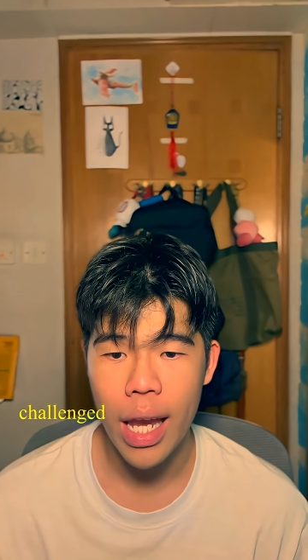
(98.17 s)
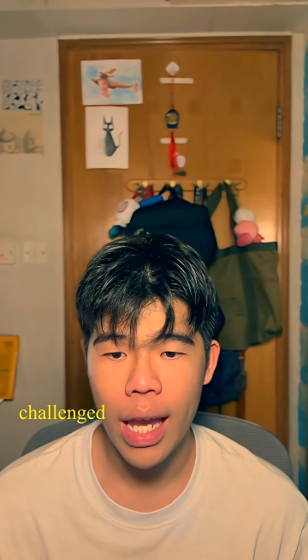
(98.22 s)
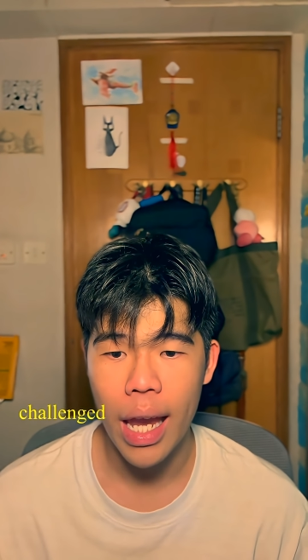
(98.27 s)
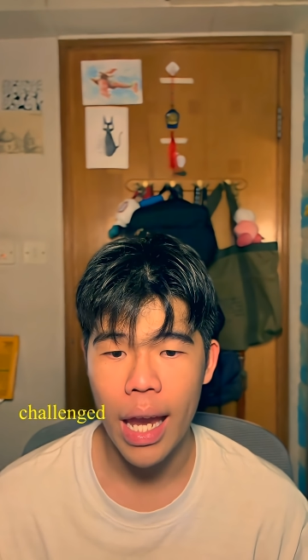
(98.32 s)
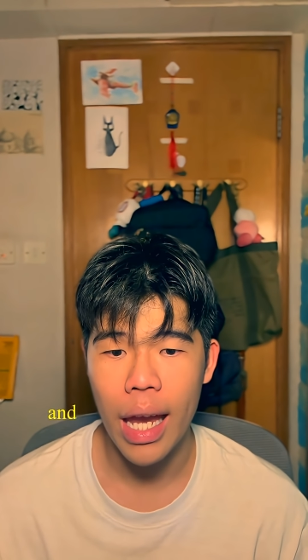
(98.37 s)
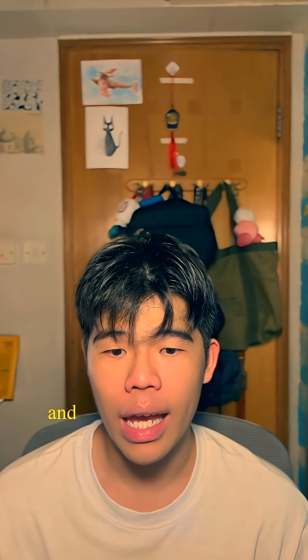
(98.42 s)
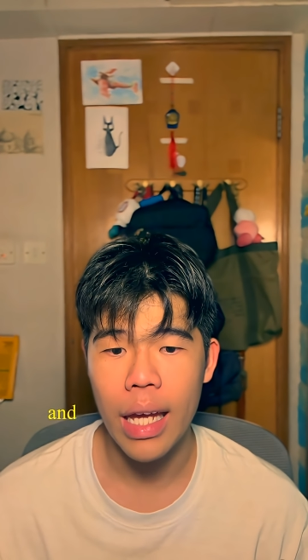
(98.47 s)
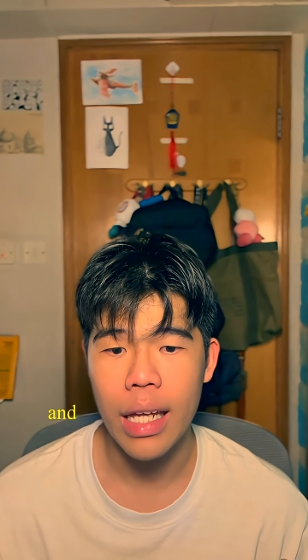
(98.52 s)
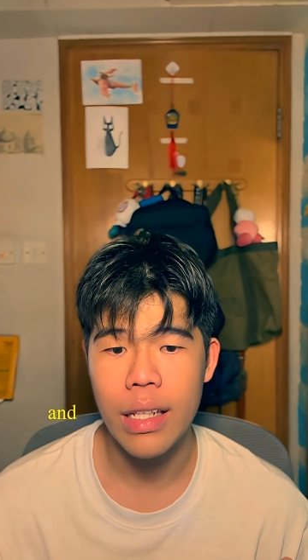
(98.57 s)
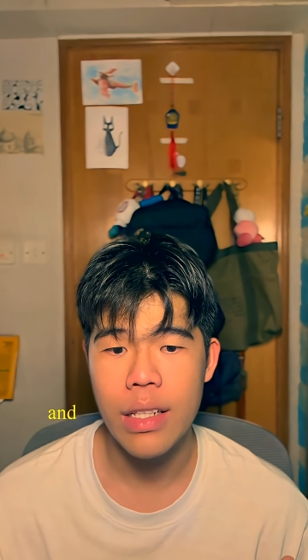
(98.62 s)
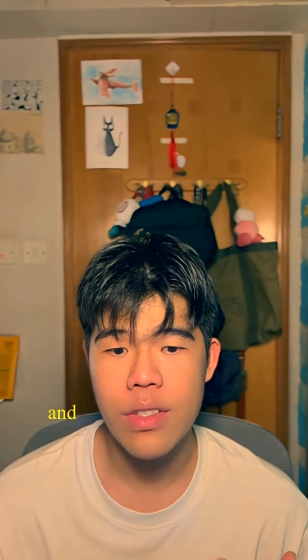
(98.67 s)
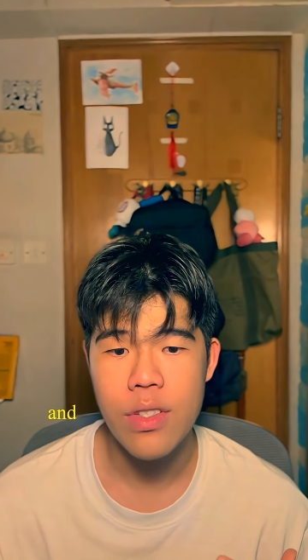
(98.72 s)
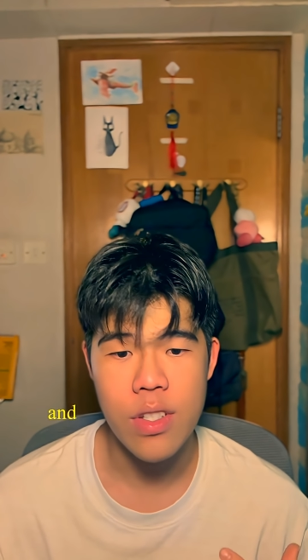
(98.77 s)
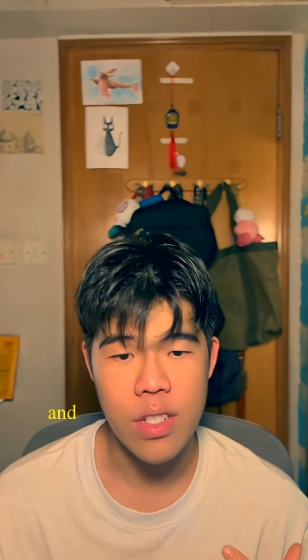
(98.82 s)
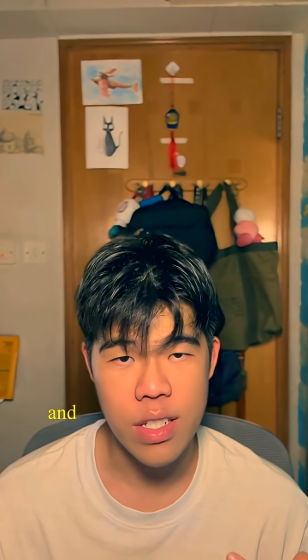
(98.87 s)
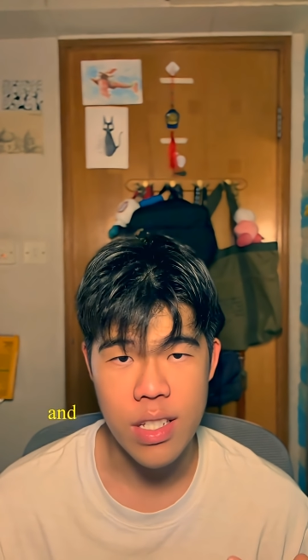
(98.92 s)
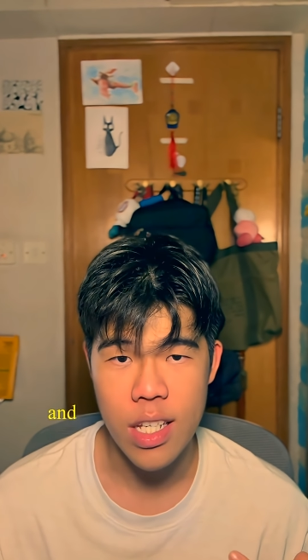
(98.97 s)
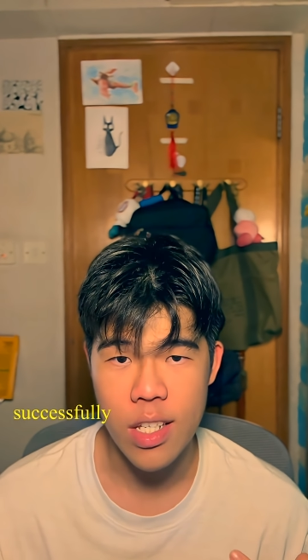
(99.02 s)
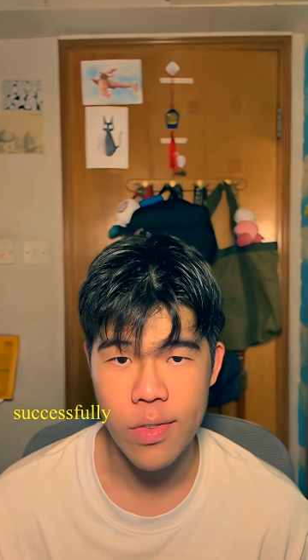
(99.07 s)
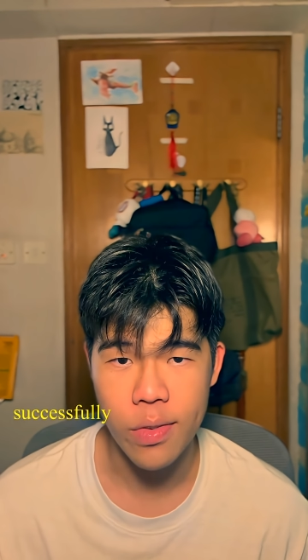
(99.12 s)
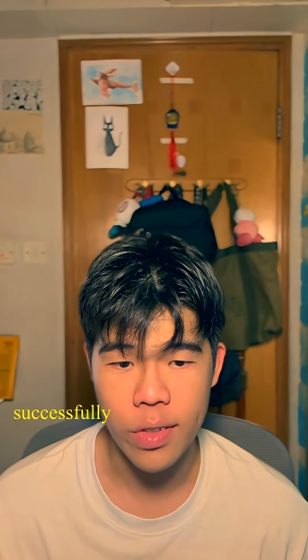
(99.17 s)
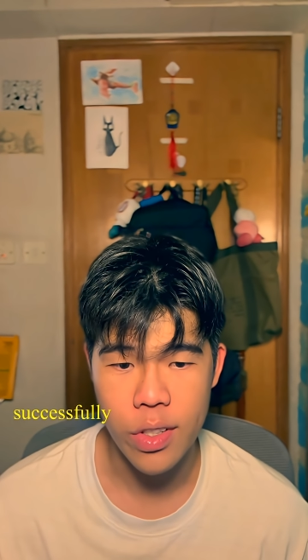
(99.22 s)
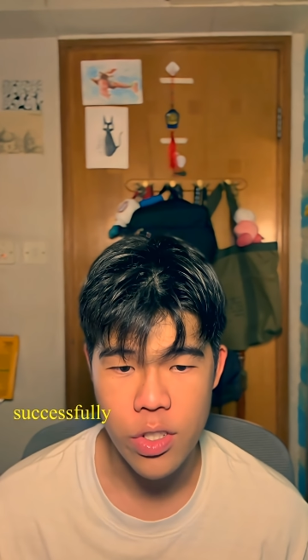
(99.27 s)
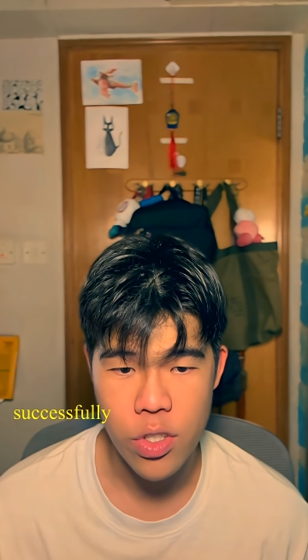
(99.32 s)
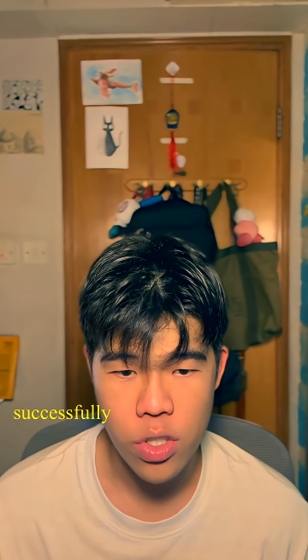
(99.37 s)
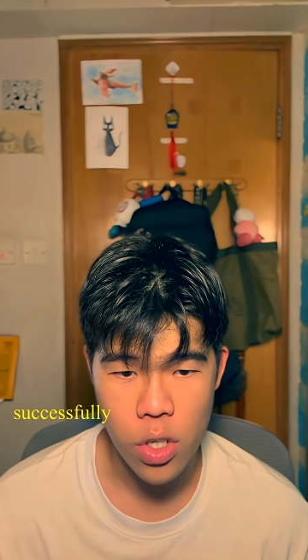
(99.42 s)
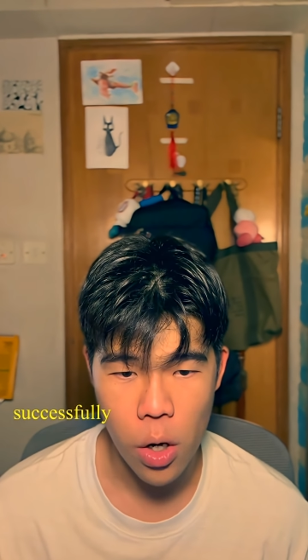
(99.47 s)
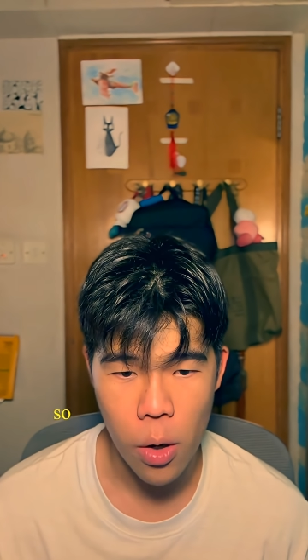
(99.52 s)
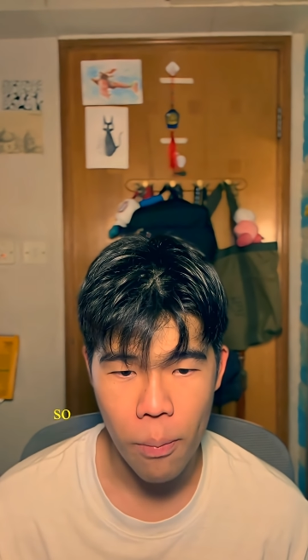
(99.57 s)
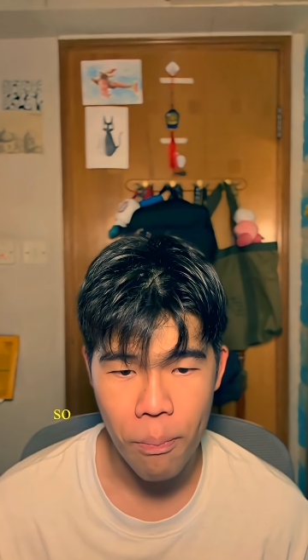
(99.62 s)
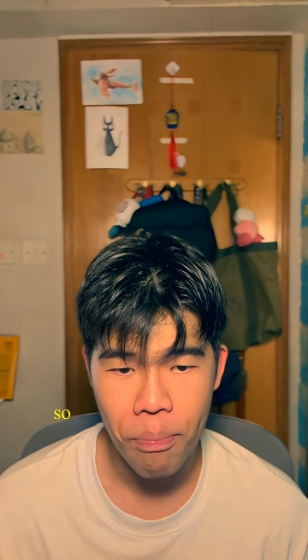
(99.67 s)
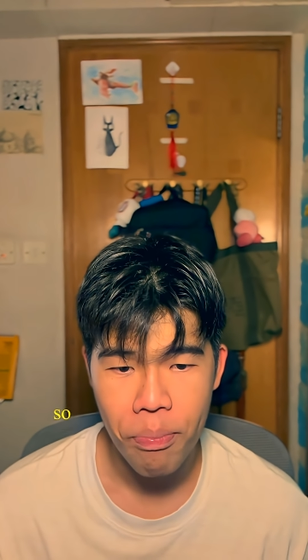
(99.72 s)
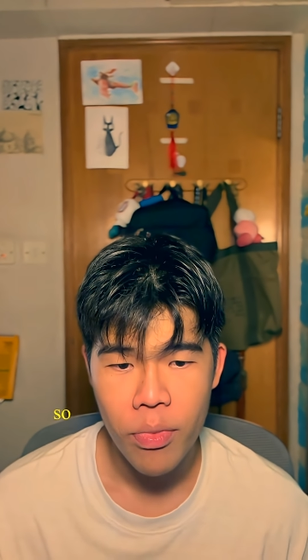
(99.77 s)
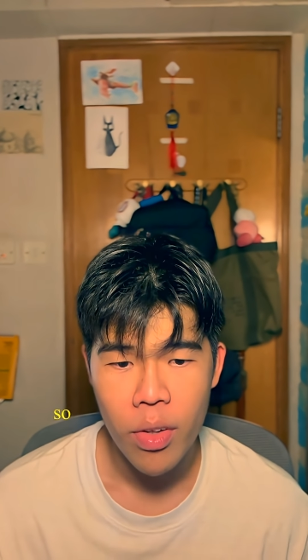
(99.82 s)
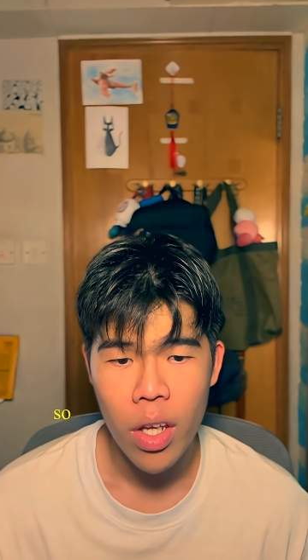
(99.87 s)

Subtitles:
and successfully so.